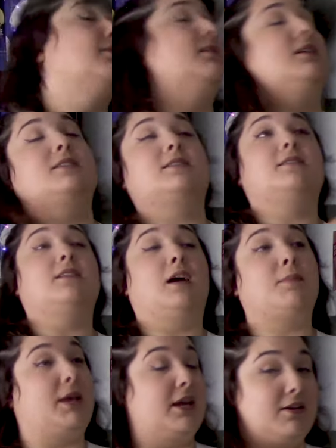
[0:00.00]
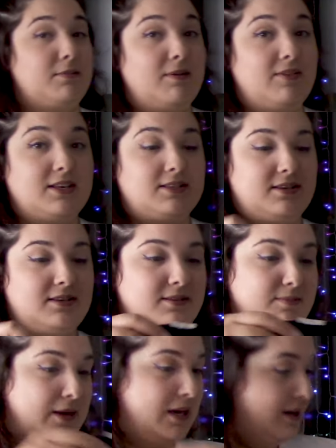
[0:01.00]
is not my hair in my face, is
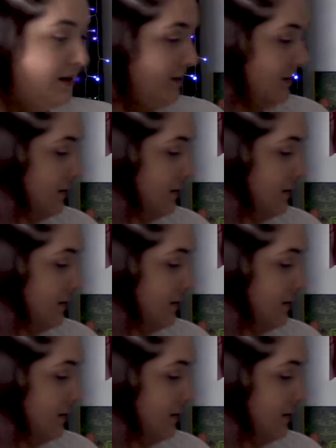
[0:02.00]
my